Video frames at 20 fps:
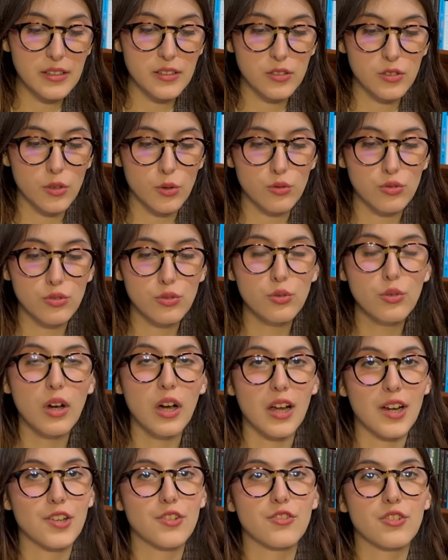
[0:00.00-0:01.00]
so
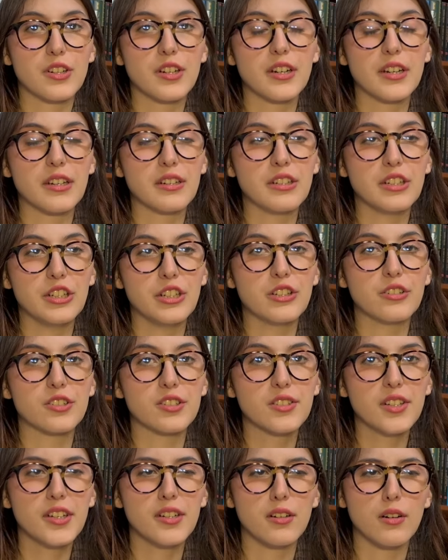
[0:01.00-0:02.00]
200 years
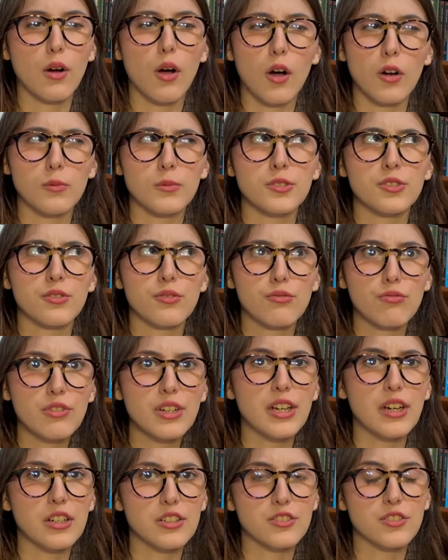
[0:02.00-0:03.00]
later, almost
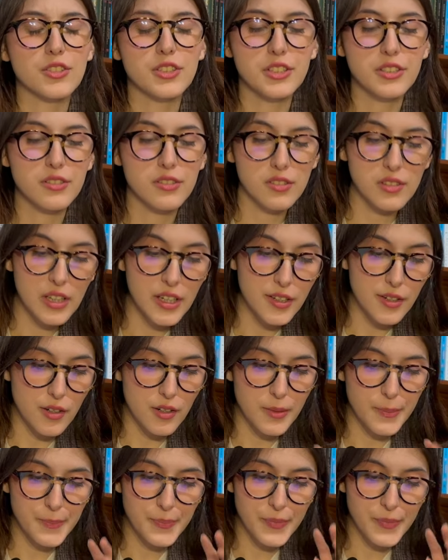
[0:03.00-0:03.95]
300 years later.